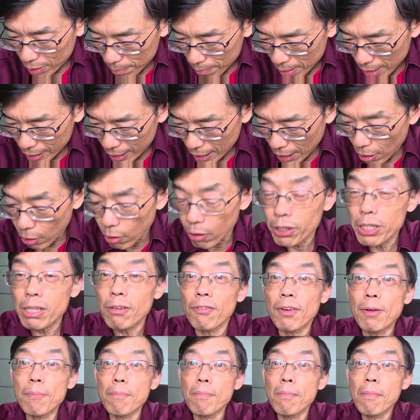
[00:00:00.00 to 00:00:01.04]
money, or
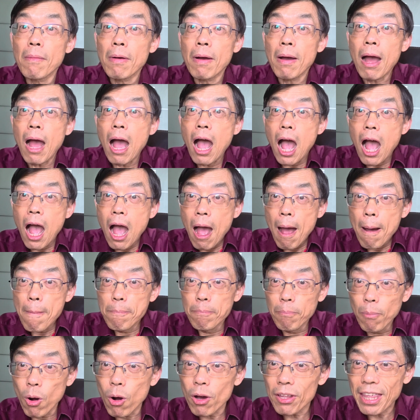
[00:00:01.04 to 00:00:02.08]
even
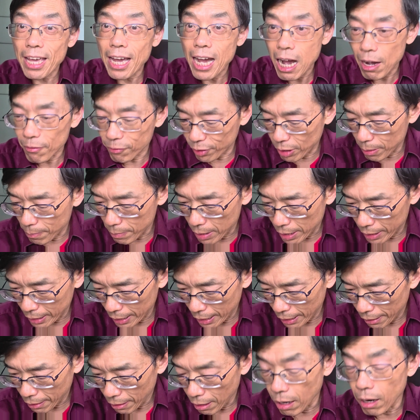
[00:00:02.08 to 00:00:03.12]
more than half the
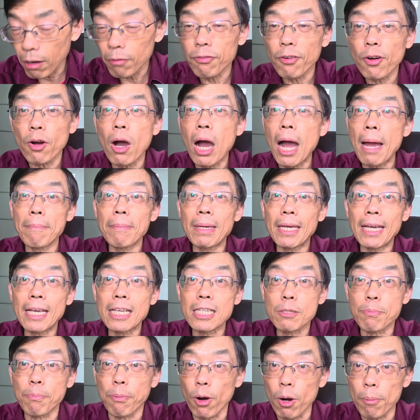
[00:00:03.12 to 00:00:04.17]
money of,
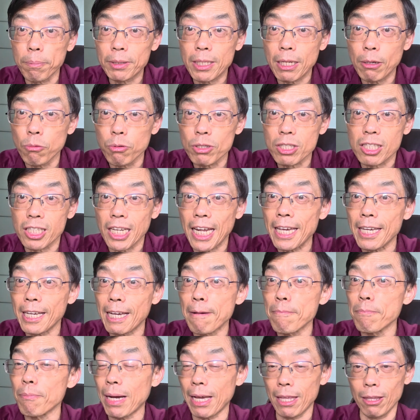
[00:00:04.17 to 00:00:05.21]
his property was
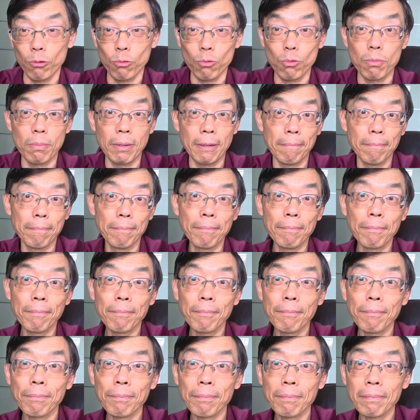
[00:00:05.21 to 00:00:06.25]
taken by the woman,
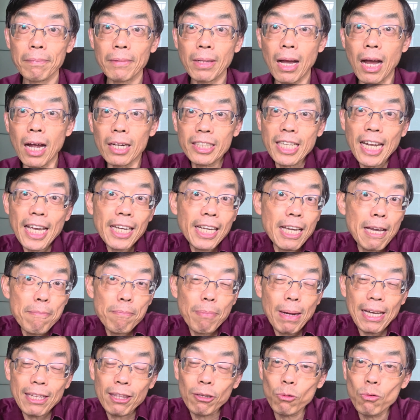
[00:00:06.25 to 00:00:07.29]
or taken
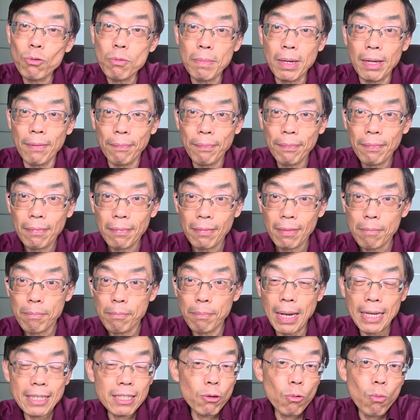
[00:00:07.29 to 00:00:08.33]
by the woman,
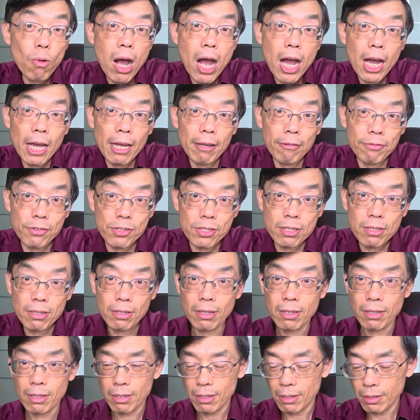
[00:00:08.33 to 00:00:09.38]
by the wives.
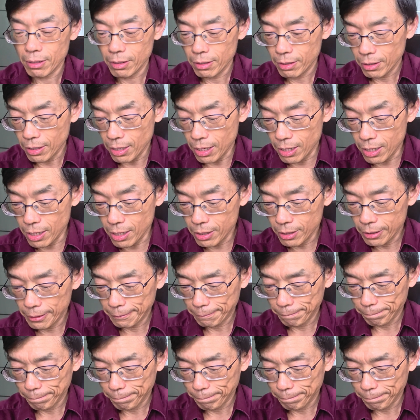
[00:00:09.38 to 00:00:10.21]
And